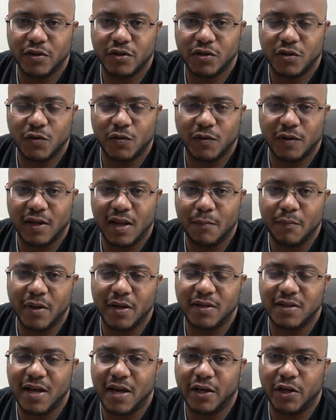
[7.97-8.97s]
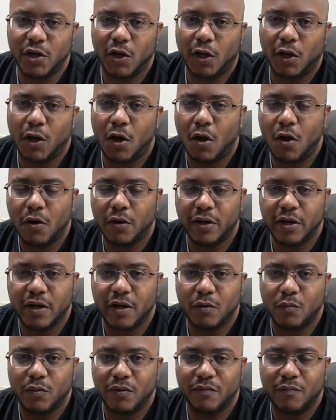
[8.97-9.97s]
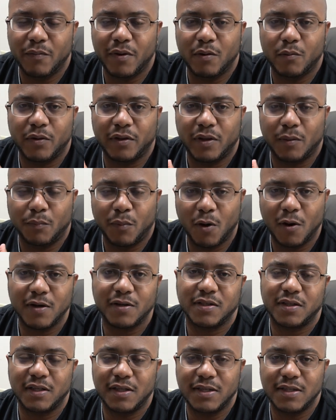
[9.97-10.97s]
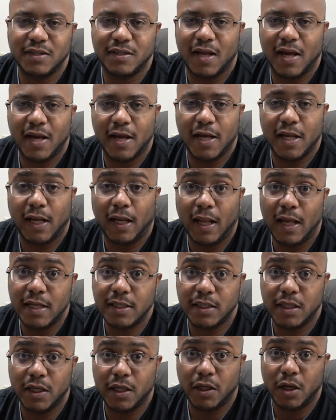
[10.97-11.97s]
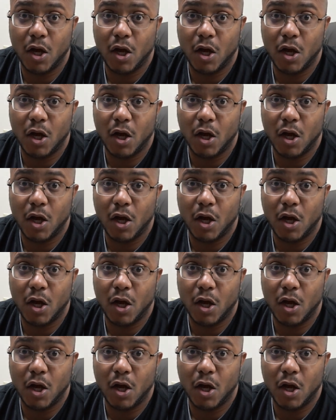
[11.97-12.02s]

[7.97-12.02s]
So let me take you along here with me with the parts list and let's get